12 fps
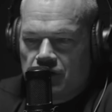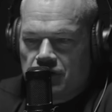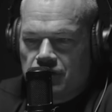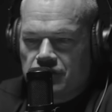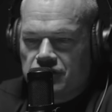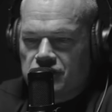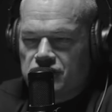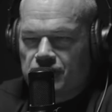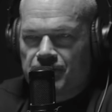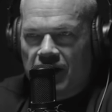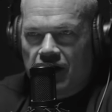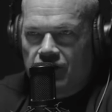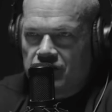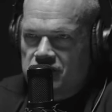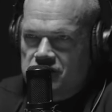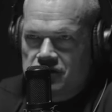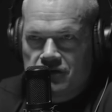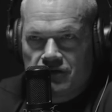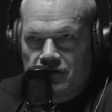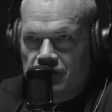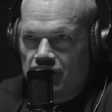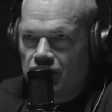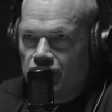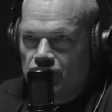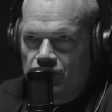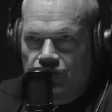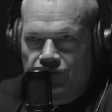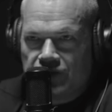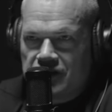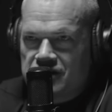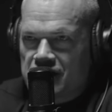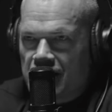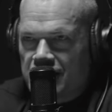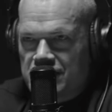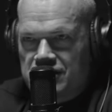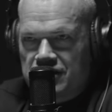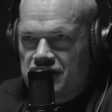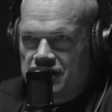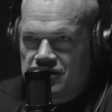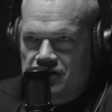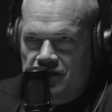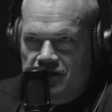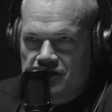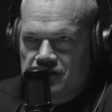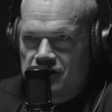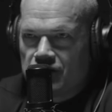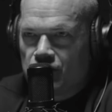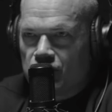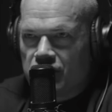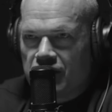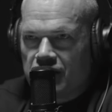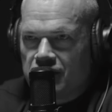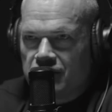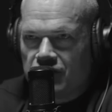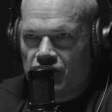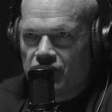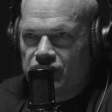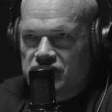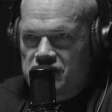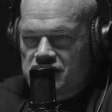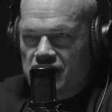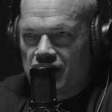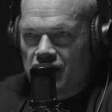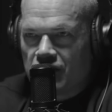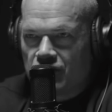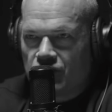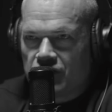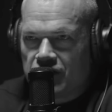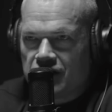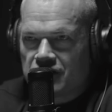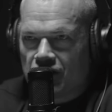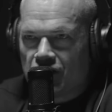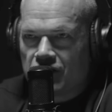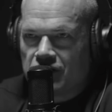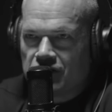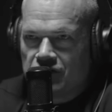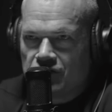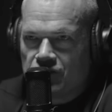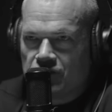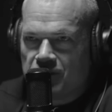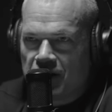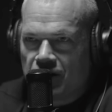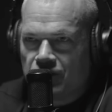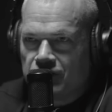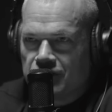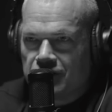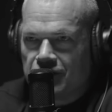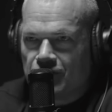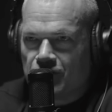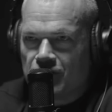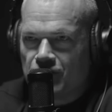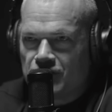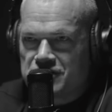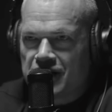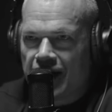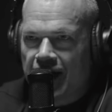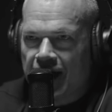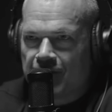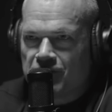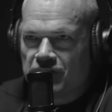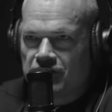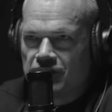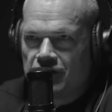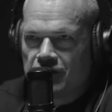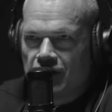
Did your parents know these kind of statistics? Were they nervous as hell? Were they talking to you about, you know, what was going to happen?